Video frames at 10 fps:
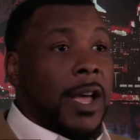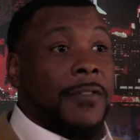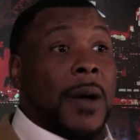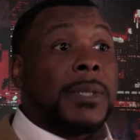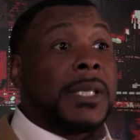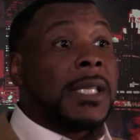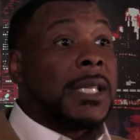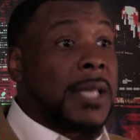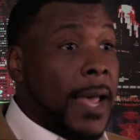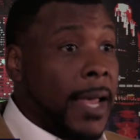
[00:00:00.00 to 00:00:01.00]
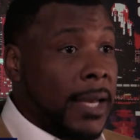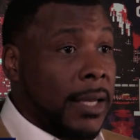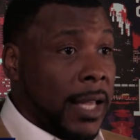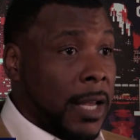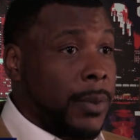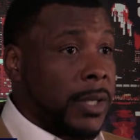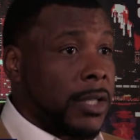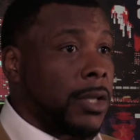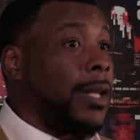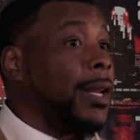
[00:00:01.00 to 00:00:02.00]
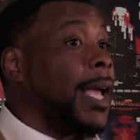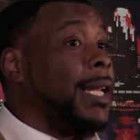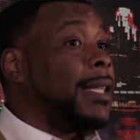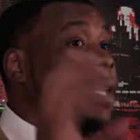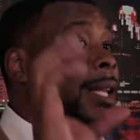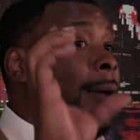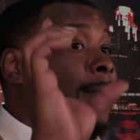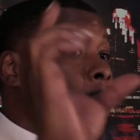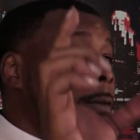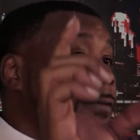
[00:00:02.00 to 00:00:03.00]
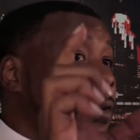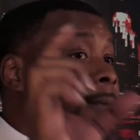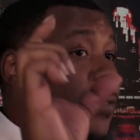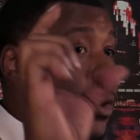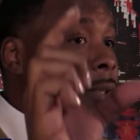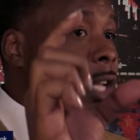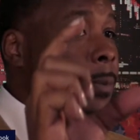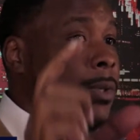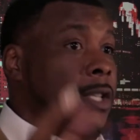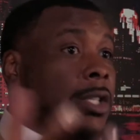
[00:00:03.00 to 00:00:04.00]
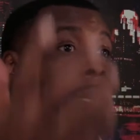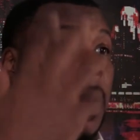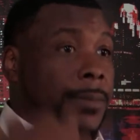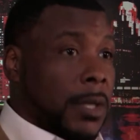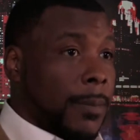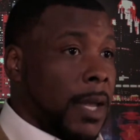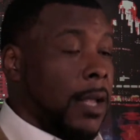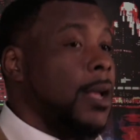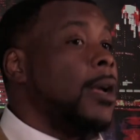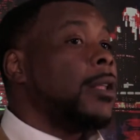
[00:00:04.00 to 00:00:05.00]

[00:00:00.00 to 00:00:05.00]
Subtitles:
If I'm second lien position, then anything left over from first lien position comes to me.